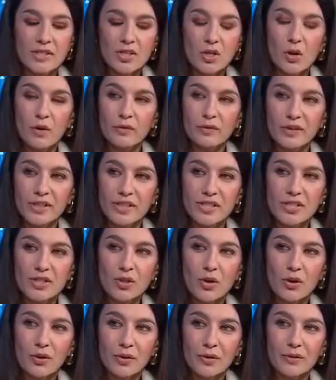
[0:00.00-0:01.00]
this conflict has
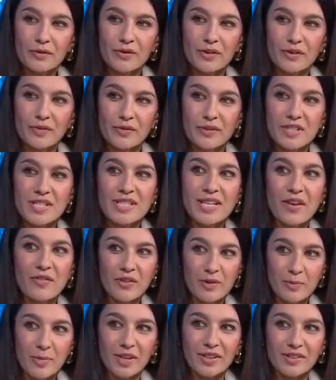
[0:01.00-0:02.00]
gone on for
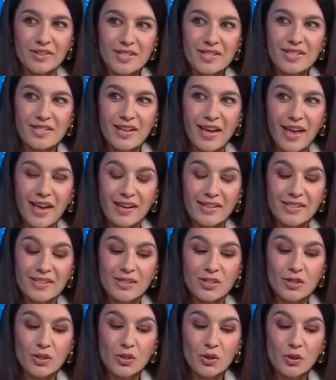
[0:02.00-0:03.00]
7 months and,
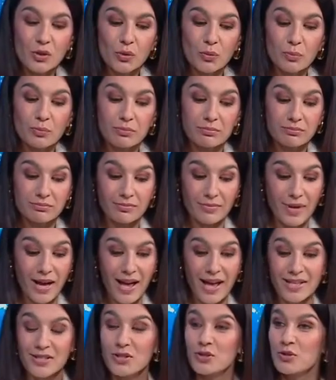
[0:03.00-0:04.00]
you know,
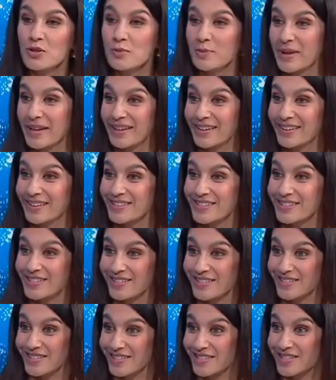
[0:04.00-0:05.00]
as newsmakers,
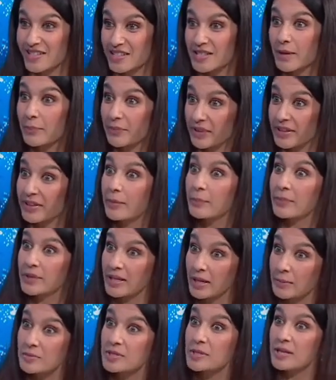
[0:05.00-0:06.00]
this is something that
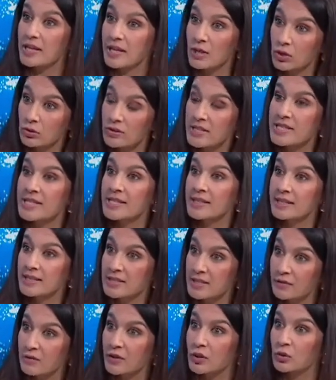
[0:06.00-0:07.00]
becomes increasingly
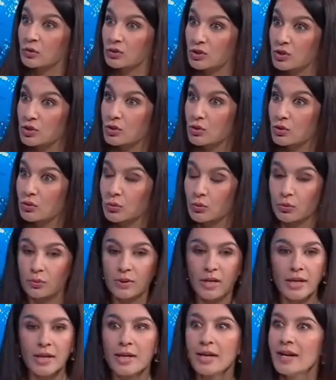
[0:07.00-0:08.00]
difficult to
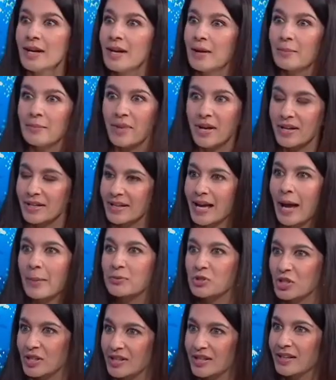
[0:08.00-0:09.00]

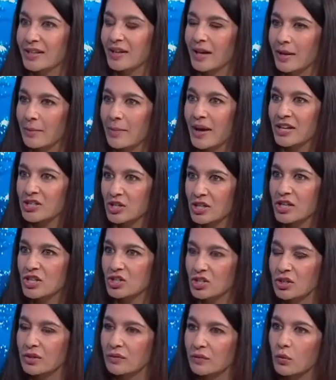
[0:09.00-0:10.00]
capture the
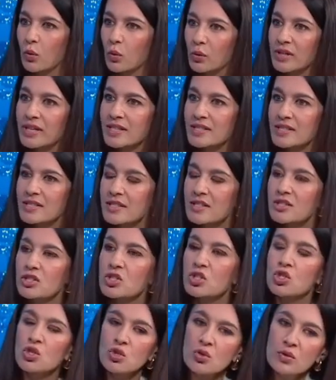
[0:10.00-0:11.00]
imagination of audiences.
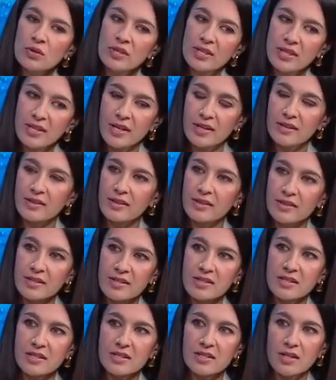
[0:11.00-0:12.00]
Do you think that
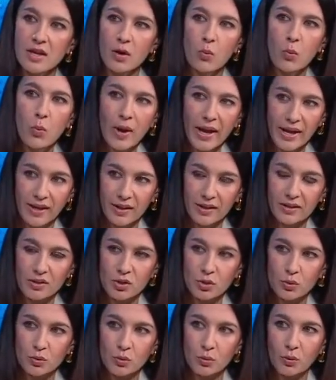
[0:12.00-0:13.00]
this is a way
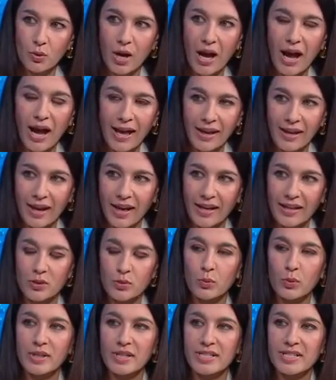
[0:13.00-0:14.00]
to highlight
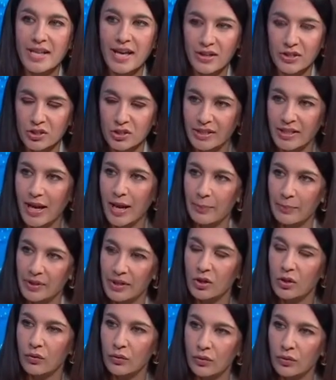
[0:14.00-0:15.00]
what is actually happening
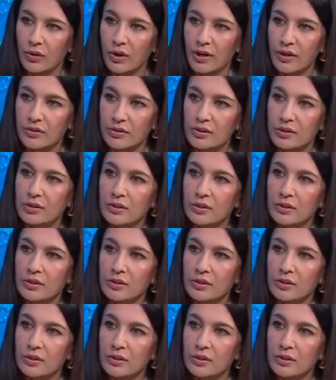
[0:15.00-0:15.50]
on the ground?